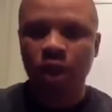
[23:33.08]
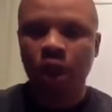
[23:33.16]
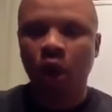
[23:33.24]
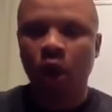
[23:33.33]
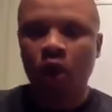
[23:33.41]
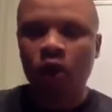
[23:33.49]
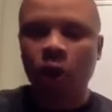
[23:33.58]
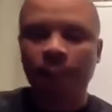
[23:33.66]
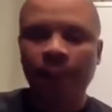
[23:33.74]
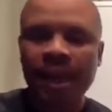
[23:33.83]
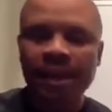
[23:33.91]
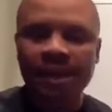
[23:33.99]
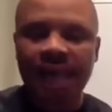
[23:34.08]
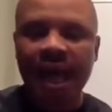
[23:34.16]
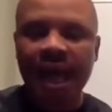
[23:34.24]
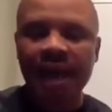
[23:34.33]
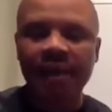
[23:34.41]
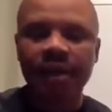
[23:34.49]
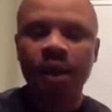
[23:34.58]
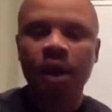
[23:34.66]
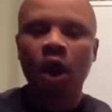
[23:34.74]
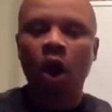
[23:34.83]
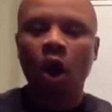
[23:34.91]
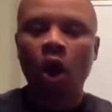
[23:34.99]
on your pay side
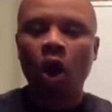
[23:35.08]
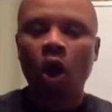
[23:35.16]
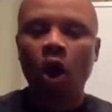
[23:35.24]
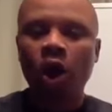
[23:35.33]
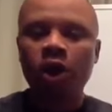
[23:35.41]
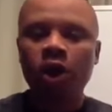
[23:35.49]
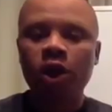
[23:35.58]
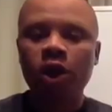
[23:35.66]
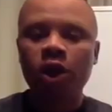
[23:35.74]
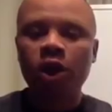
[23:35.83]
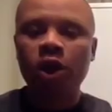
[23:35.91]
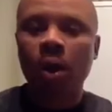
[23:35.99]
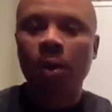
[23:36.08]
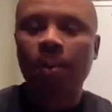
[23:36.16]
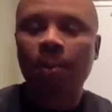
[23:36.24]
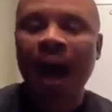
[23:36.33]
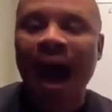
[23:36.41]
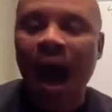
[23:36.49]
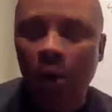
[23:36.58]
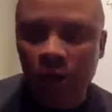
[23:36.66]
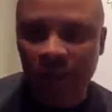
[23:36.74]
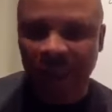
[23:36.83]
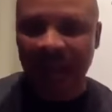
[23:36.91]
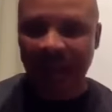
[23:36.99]
or your power
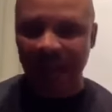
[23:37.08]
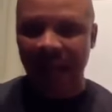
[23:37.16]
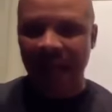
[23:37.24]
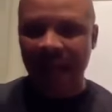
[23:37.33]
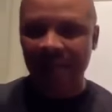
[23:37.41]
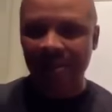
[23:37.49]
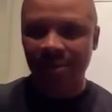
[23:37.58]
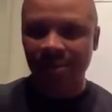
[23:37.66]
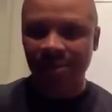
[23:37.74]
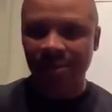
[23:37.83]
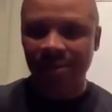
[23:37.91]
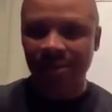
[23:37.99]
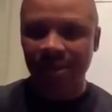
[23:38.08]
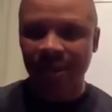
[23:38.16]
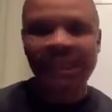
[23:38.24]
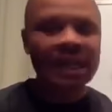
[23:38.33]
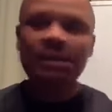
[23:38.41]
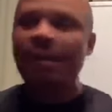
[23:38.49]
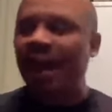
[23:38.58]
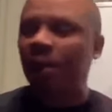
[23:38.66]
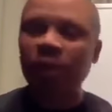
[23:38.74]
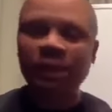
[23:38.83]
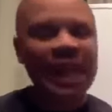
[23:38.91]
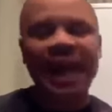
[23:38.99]
side, guys. It doesn't matter
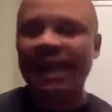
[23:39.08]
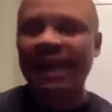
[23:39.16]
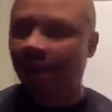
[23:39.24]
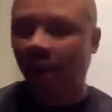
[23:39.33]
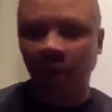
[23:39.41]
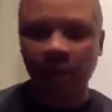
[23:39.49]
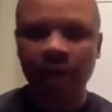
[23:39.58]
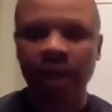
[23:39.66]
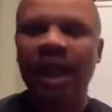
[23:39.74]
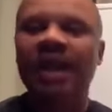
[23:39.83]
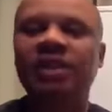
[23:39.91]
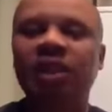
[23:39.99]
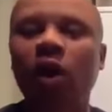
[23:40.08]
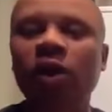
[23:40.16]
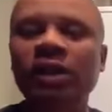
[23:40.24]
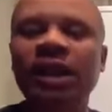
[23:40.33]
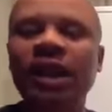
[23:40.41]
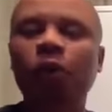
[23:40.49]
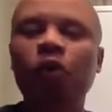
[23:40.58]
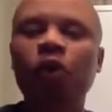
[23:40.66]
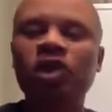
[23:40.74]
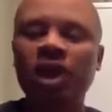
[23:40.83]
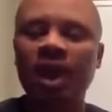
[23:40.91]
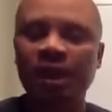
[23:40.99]
what side they're on. As long as they
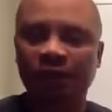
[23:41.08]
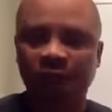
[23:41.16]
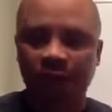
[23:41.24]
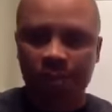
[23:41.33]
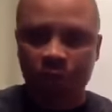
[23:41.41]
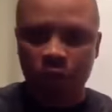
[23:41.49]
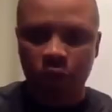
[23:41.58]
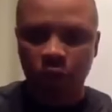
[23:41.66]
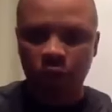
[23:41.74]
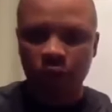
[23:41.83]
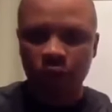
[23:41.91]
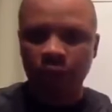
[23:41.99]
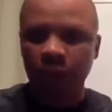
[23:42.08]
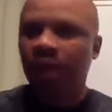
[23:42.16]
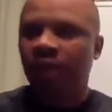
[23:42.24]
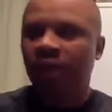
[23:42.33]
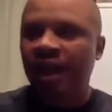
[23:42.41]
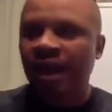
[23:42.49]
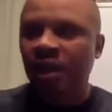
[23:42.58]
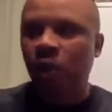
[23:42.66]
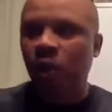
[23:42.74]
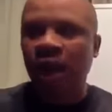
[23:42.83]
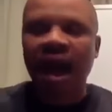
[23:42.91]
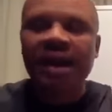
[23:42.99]
originated from you, then guess
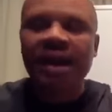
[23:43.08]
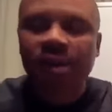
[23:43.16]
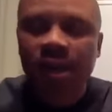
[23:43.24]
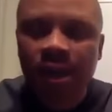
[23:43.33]
what, guys?